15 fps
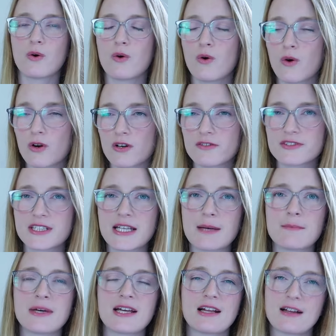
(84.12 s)
All of
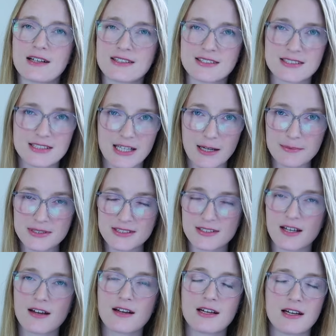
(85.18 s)
them
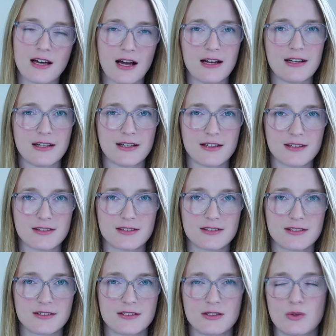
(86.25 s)
except aller.
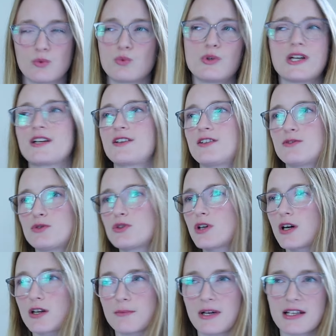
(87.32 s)
We are going to
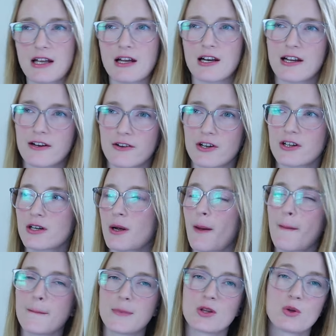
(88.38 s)
talk about that later,
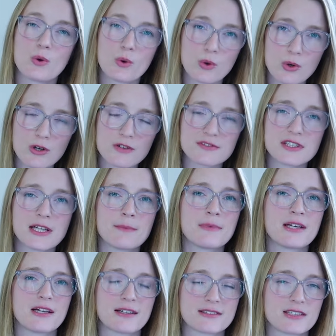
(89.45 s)
but all of
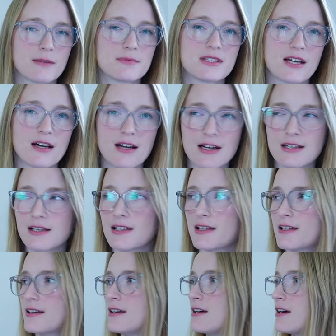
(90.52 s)
them except
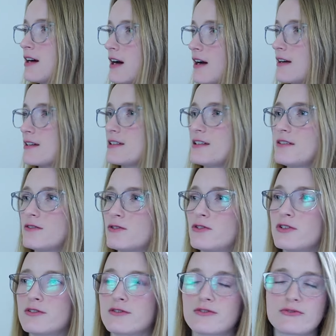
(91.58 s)
aller are in
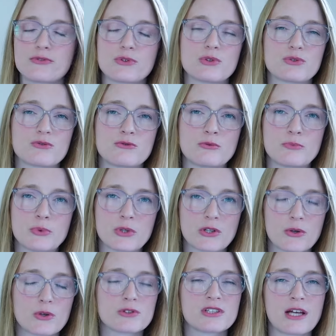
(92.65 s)
the first group. We
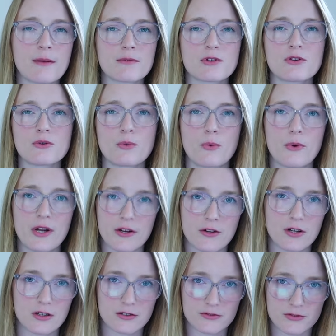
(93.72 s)
call them the
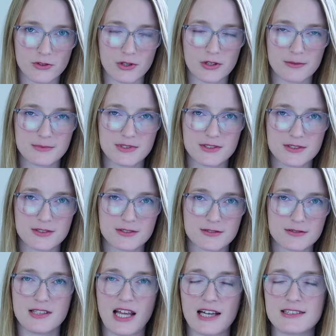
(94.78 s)
regular verbs.
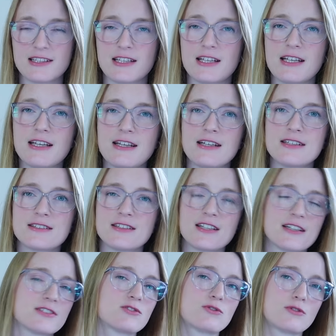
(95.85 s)
They are the
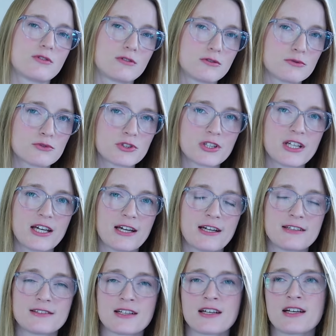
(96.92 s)
easiest to
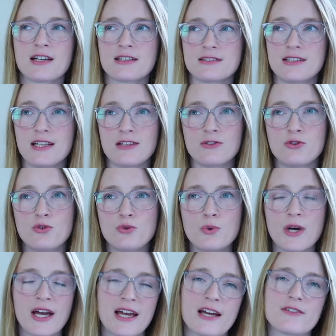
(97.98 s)
conjugate. They do
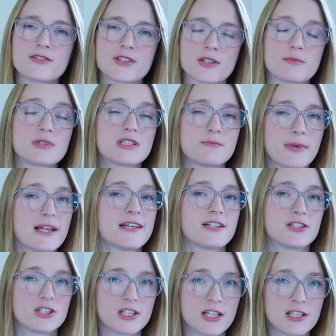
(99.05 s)
have some
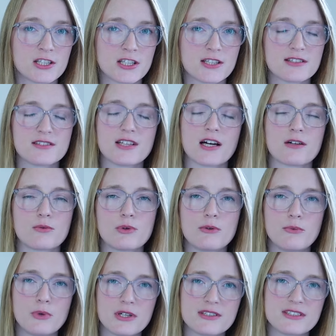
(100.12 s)
spelling changes that we
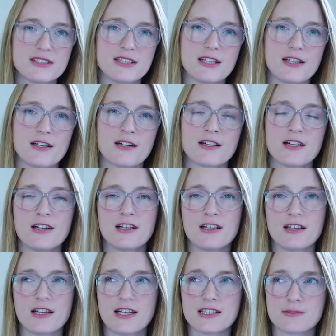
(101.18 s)
will see,
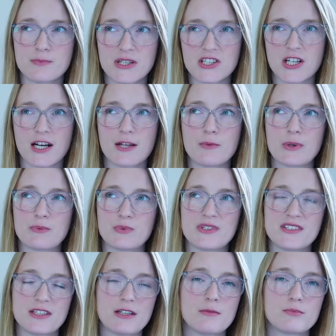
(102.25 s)
especially when we
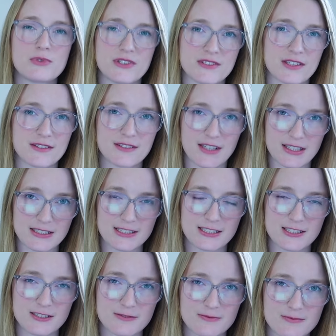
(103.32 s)
see present
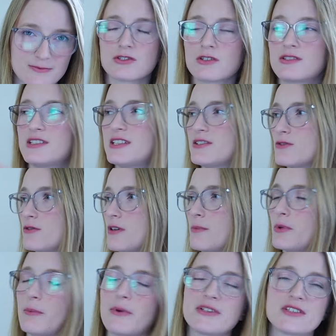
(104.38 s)
tense. So this group
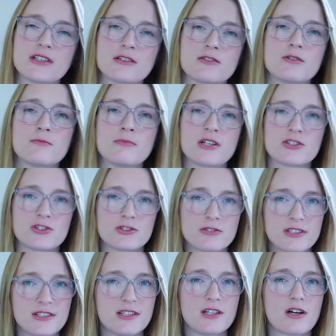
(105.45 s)
represents the
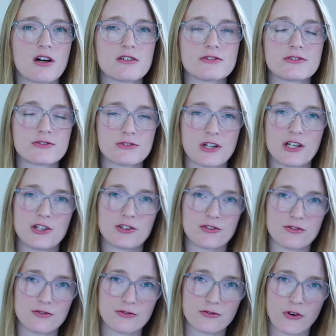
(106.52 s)
majority of
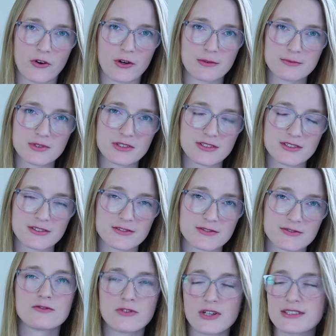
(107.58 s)
French verbs.
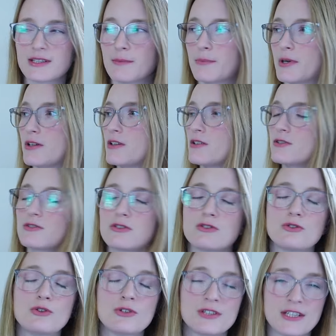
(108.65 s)
For example,
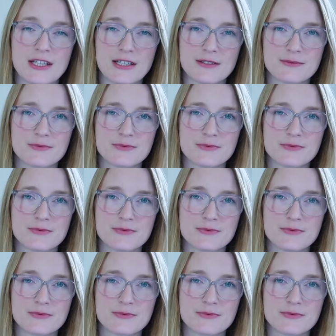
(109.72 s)
donner.